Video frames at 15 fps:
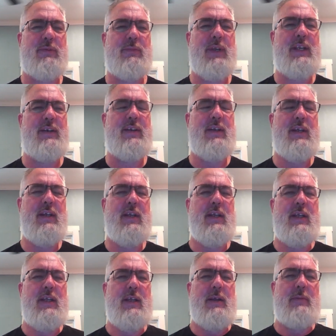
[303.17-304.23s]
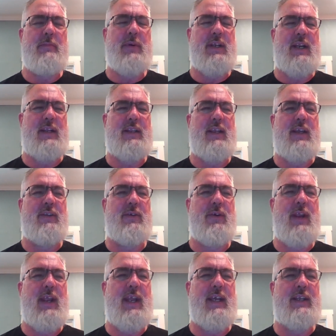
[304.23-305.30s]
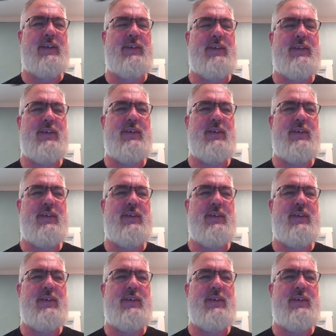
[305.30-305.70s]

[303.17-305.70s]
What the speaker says: to read. But on the other hand,